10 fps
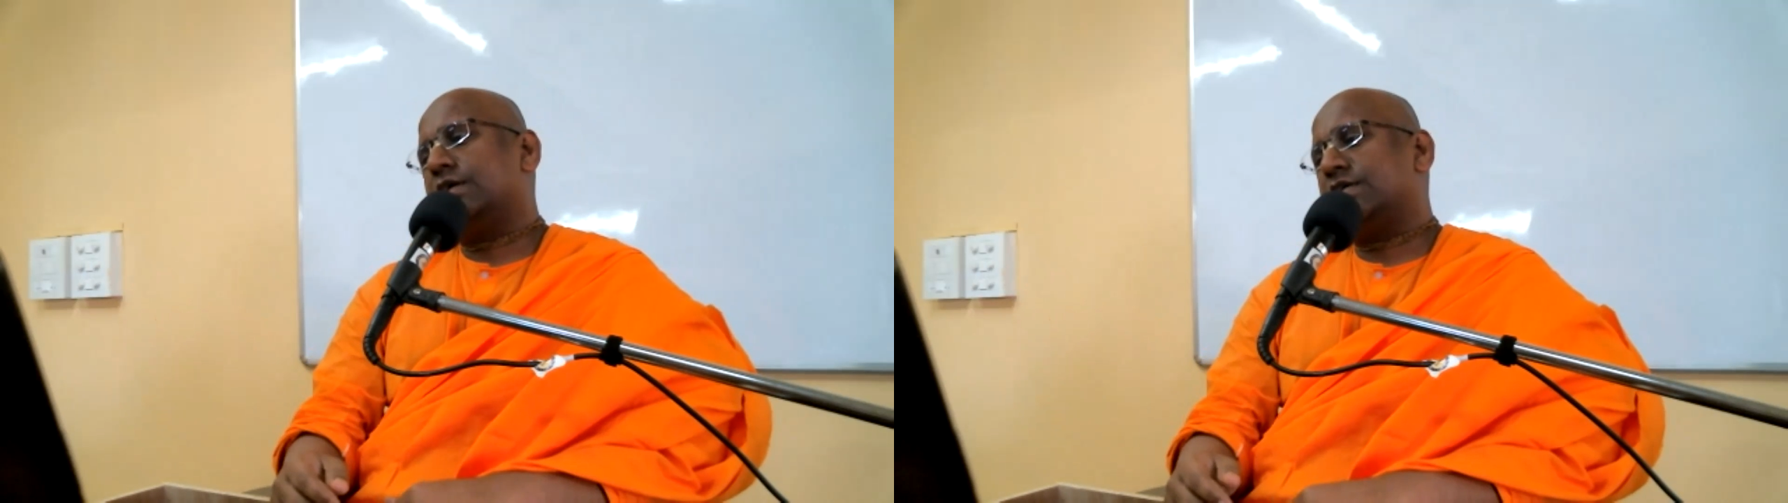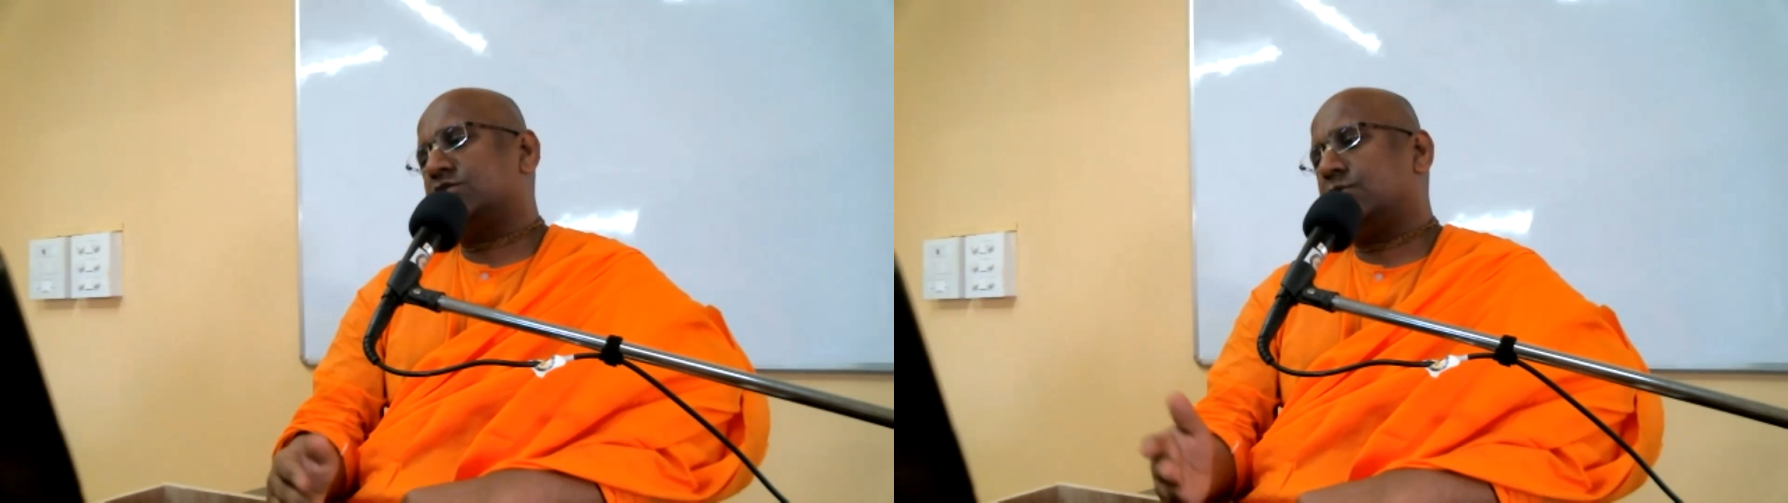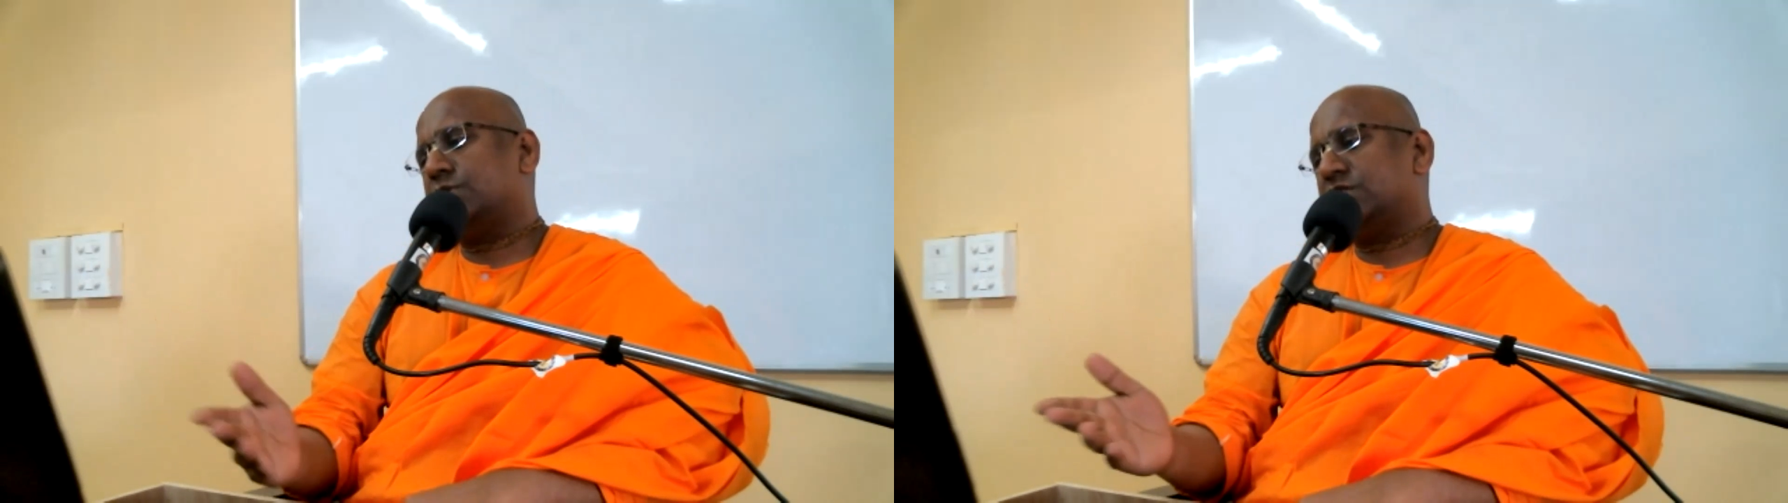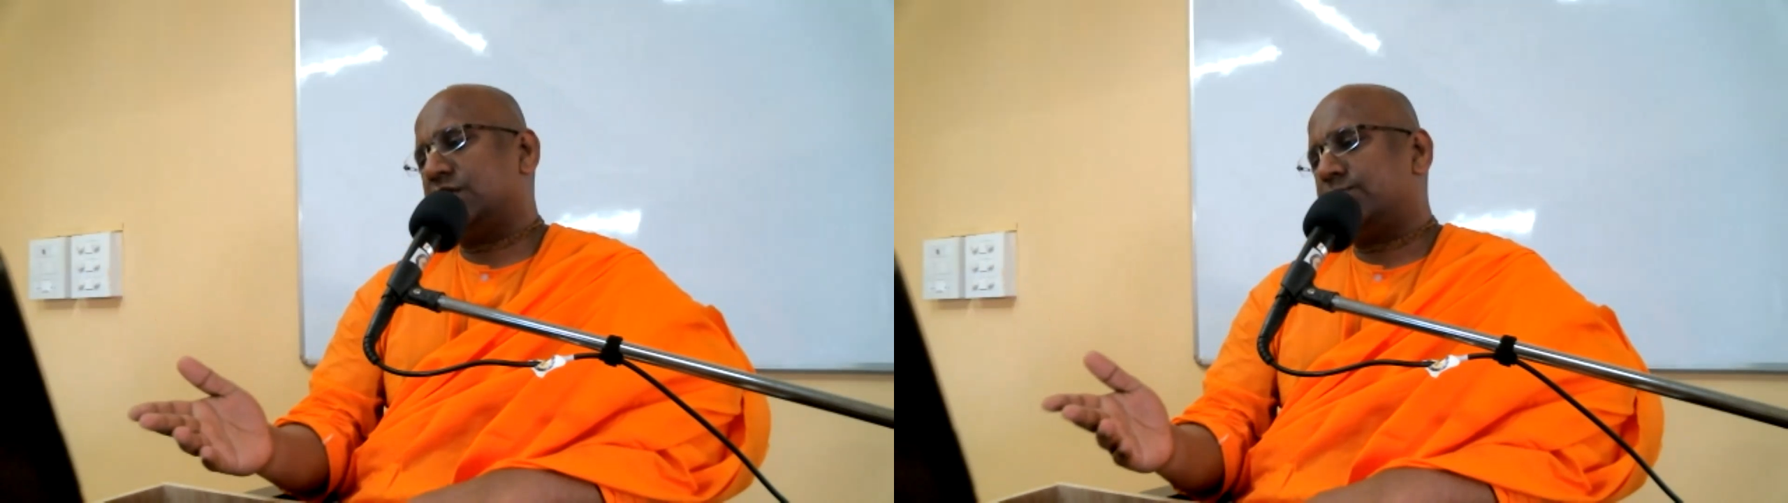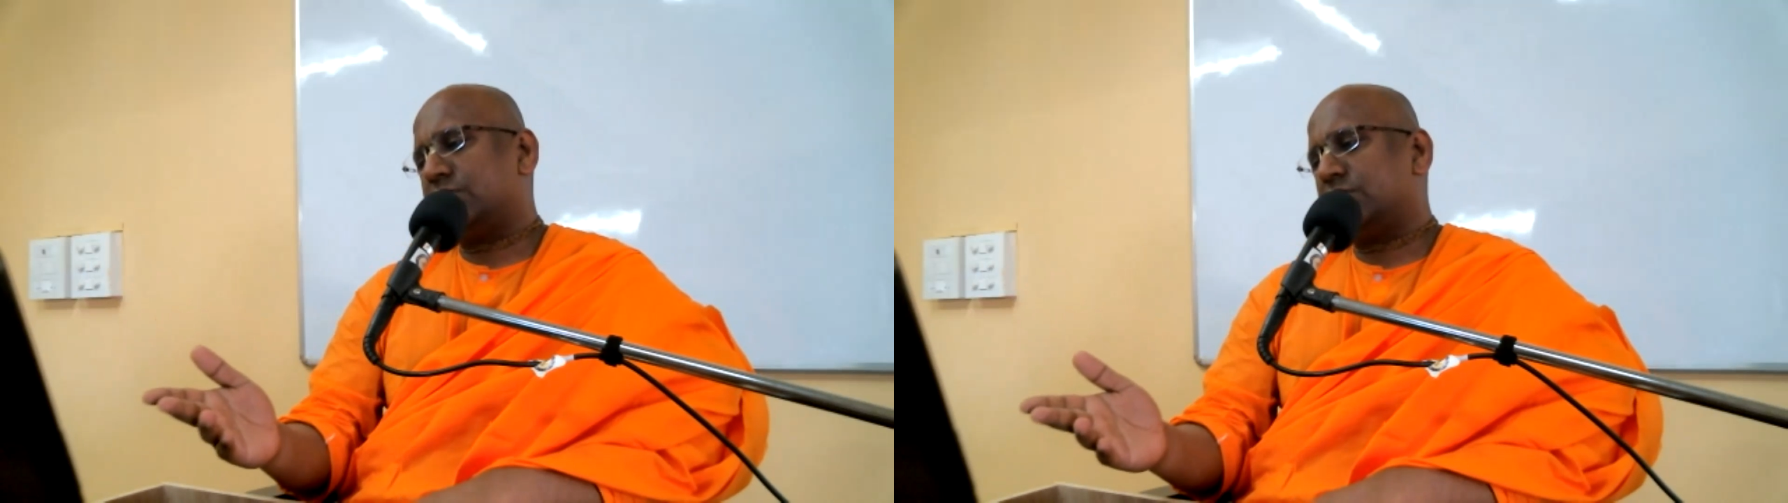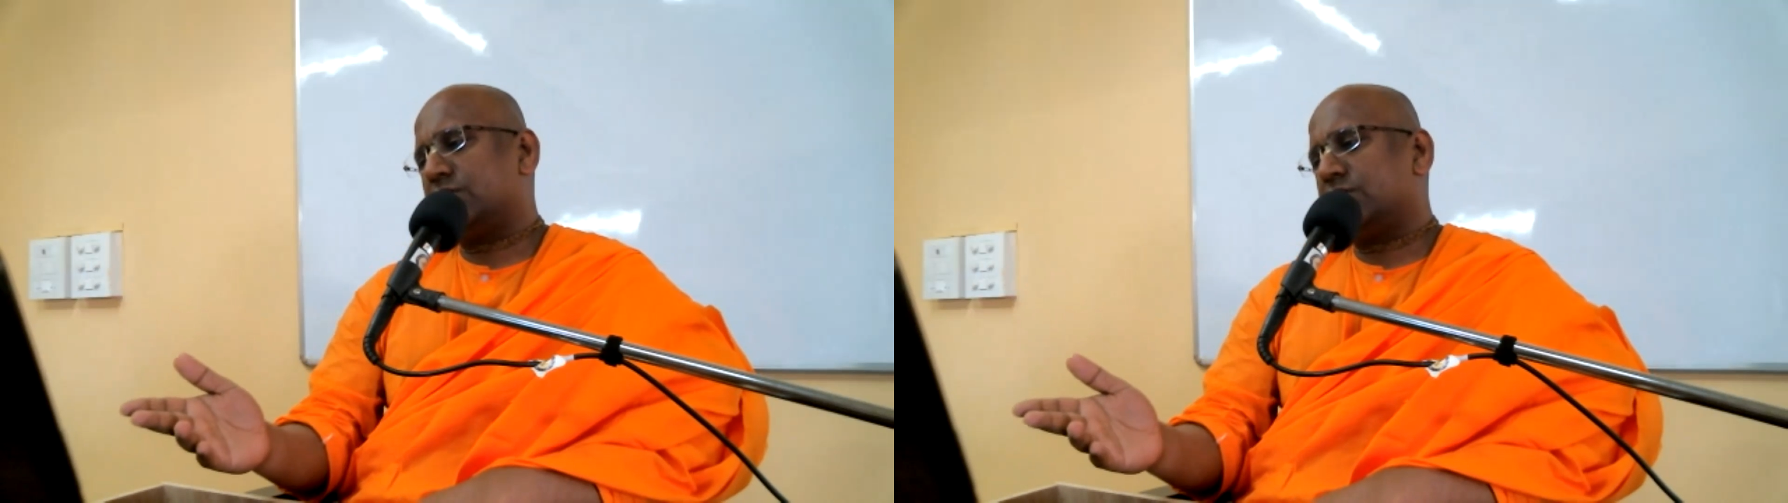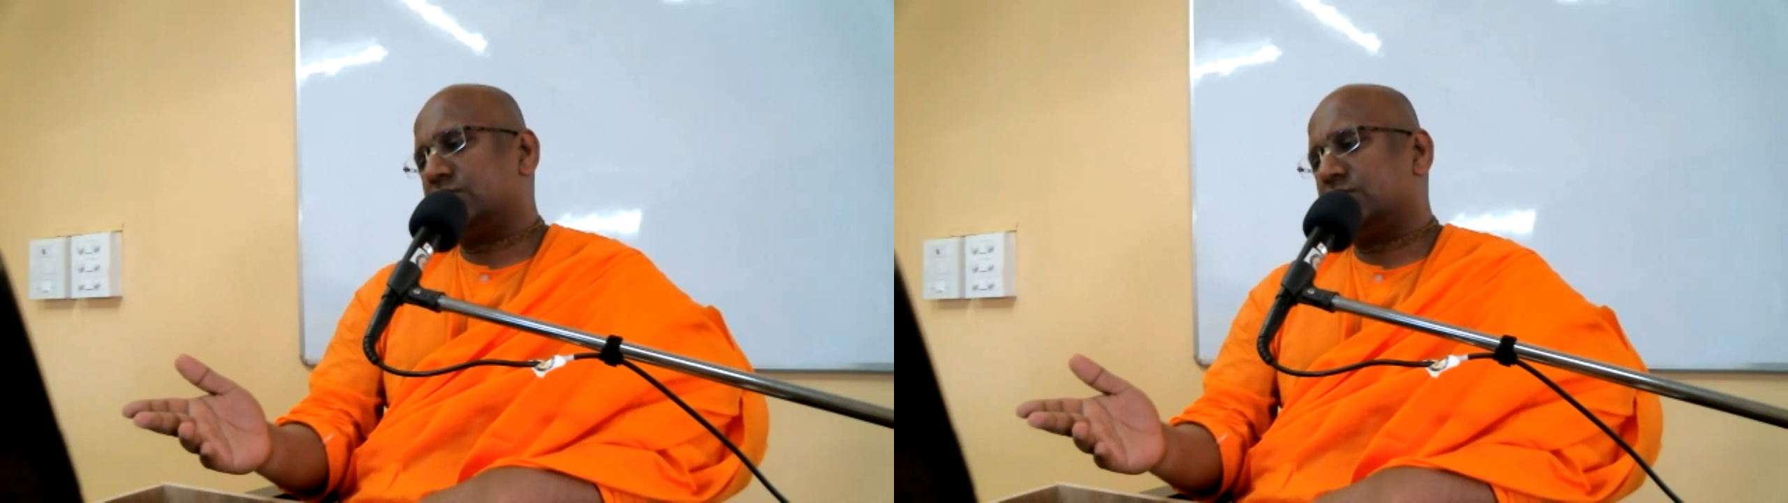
rest of the chapter,